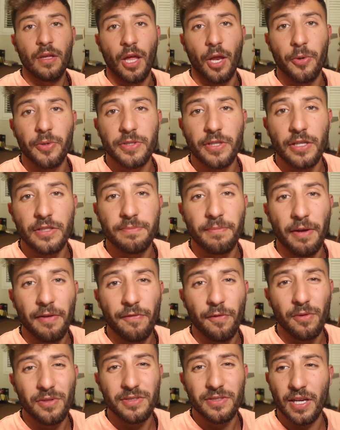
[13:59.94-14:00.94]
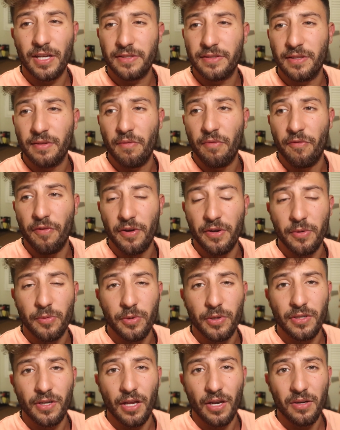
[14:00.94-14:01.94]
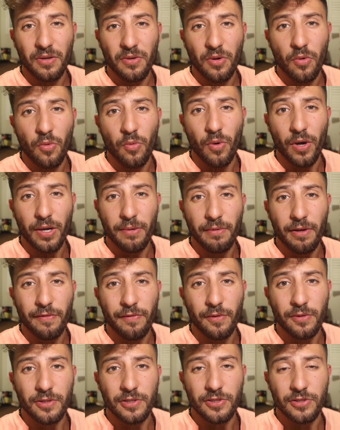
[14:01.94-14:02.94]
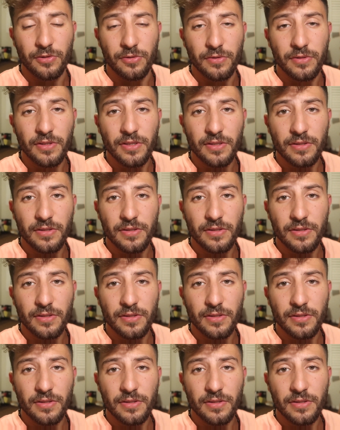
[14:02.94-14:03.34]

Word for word: Anyways, guys, my phone is acting very weird. I don't know why my phone is doing